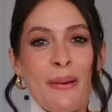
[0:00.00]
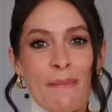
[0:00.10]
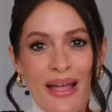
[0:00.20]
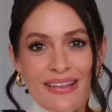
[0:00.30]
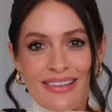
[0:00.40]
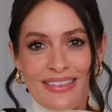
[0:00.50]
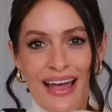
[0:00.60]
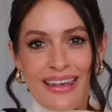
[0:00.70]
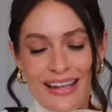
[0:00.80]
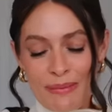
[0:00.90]
makes it
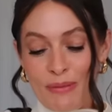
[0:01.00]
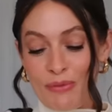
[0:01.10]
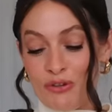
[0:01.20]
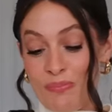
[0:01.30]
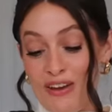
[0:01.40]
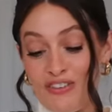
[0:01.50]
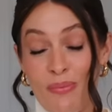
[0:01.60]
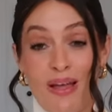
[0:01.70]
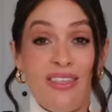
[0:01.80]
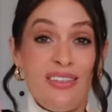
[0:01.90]
that little bit more special.
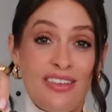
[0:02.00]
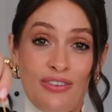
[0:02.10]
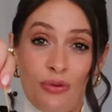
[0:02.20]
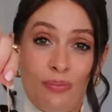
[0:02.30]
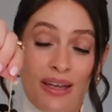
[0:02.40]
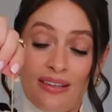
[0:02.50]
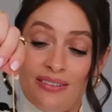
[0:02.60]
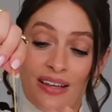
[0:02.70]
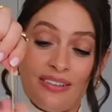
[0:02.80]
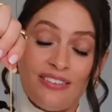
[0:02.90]
But I think this would make
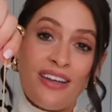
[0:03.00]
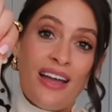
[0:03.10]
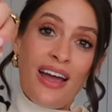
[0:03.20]
such